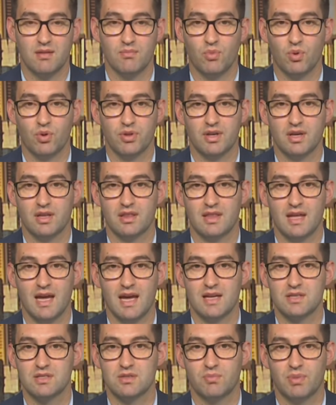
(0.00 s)
more than
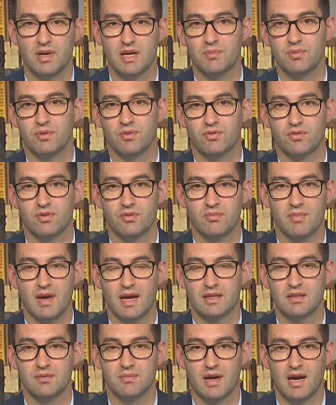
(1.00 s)
1,000 people from
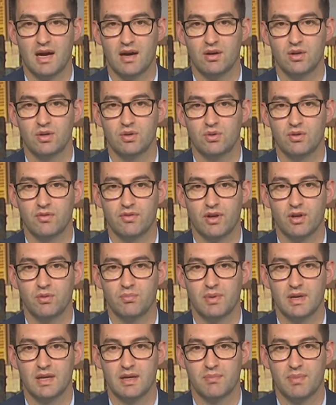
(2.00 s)
Macnamara who have
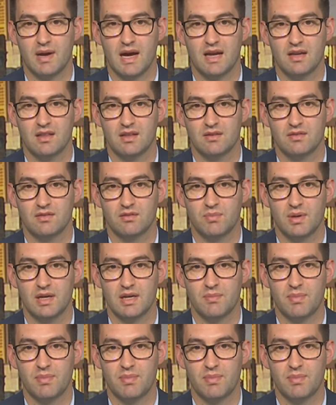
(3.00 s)
helped being a part of this and been a